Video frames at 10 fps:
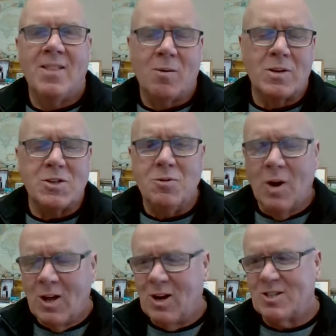There were
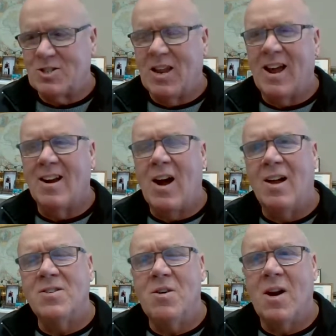two looks that I
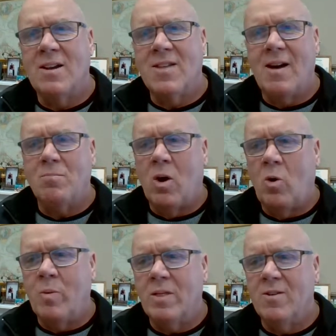got during that
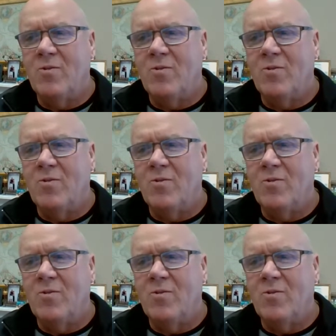moment.